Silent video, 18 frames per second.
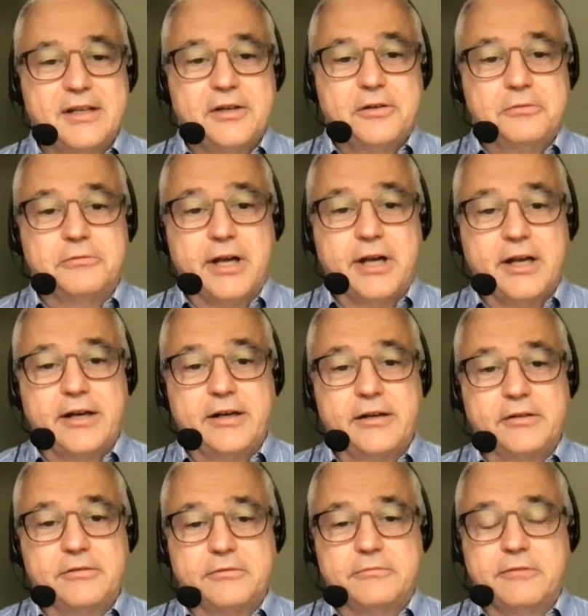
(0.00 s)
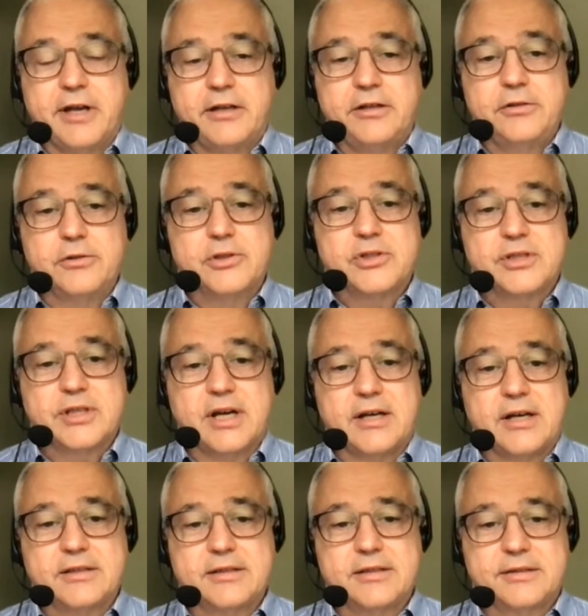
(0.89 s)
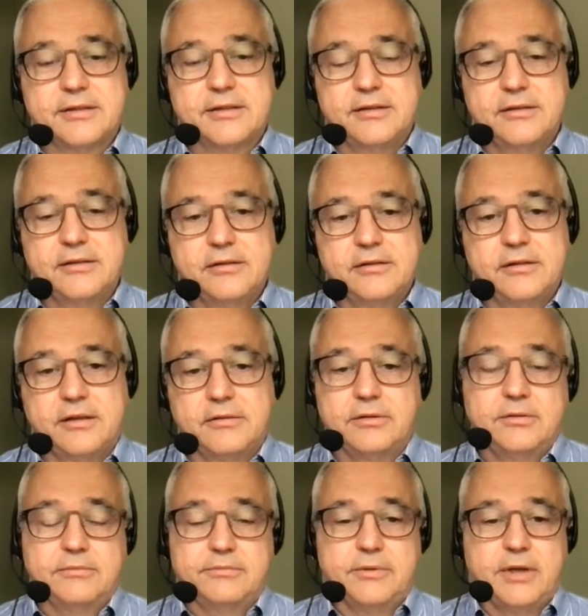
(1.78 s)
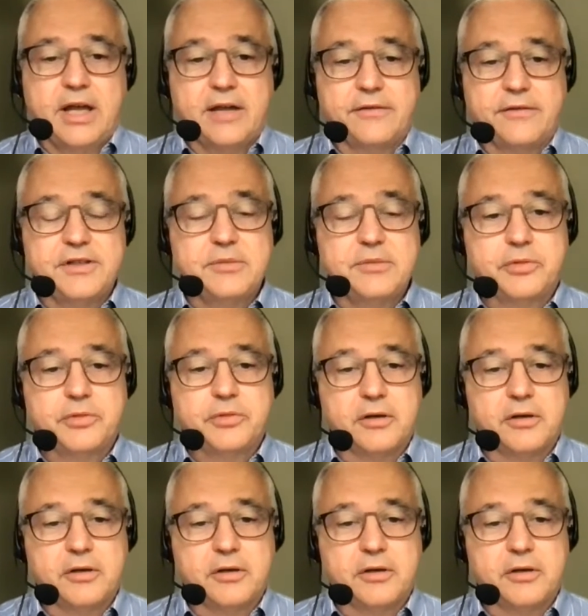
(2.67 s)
when you start having